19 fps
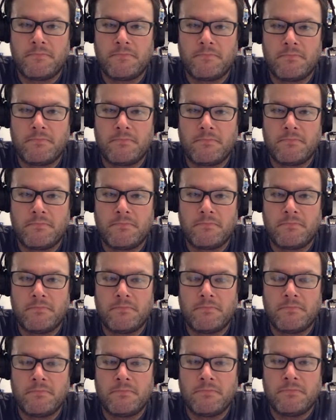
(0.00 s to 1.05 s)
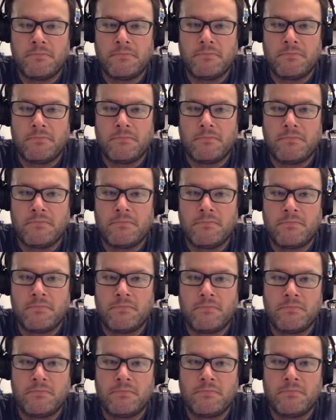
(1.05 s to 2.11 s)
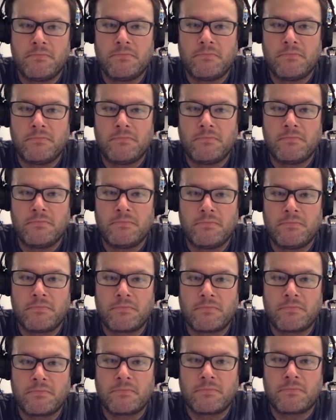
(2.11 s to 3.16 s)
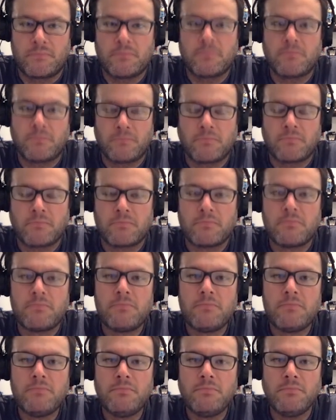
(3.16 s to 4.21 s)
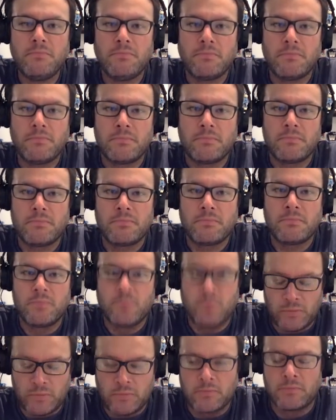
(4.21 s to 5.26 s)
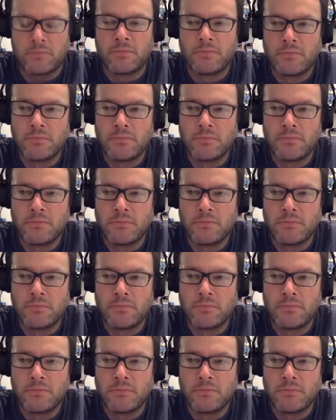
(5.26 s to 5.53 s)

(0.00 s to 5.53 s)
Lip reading: [no speech]